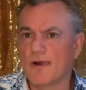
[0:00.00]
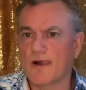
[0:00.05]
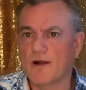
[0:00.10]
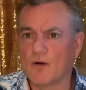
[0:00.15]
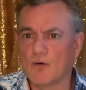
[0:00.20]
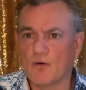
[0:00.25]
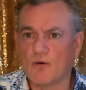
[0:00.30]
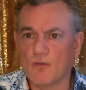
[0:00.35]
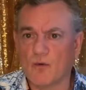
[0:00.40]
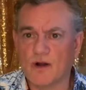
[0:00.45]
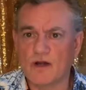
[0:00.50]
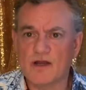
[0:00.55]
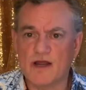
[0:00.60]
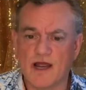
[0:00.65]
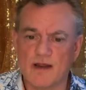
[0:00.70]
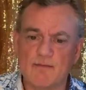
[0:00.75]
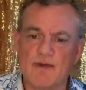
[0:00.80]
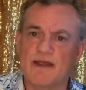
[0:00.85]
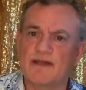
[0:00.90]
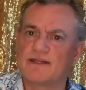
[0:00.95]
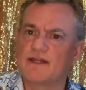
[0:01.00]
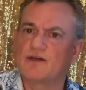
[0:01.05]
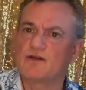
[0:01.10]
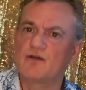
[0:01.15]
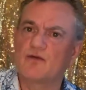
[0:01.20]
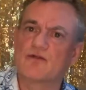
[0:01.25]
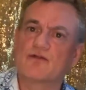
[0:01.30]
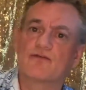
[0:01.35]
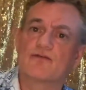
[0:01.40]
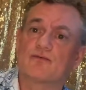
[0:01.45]
or one guy might they
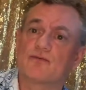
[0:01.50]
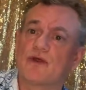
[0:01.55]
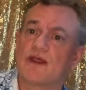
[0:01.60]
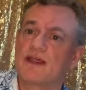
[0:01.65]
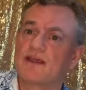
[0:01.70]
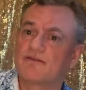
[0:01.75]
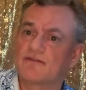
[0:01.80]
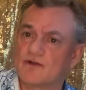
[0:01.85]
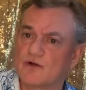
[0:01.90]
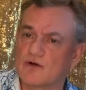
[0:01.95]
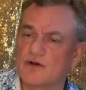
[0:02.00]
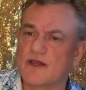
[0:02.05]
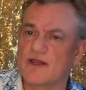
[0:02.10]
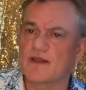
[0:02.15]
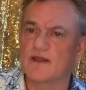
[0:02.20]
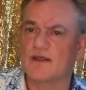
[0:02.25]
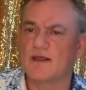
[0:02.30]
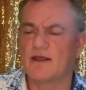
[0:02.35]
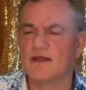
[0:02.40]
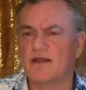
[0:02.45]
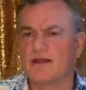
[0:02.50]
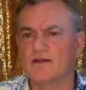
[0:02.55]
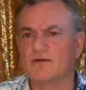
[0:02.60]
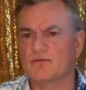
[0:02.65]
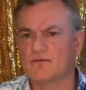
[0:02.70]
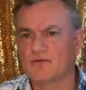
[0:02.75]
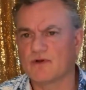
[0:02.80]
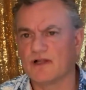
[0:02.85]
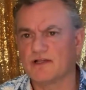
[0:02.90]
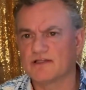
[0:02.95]
do three if they're in
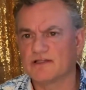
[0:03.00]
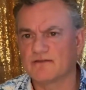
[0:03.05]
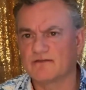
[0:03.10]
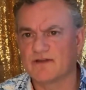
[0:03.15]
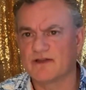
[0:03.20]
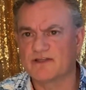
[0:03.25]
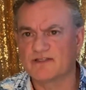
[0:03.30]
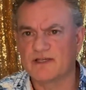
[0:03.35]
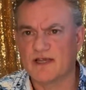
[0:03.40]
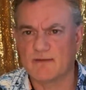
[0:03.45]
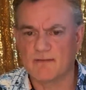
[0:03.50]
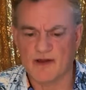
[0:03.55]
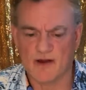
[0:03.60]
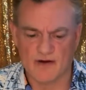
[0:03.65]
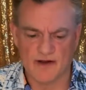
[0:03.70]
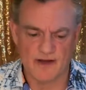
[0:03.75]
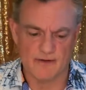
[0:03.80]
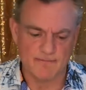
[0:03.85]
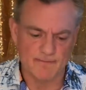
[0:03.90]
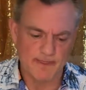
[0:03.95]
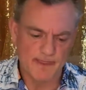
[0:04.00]
relatively same area.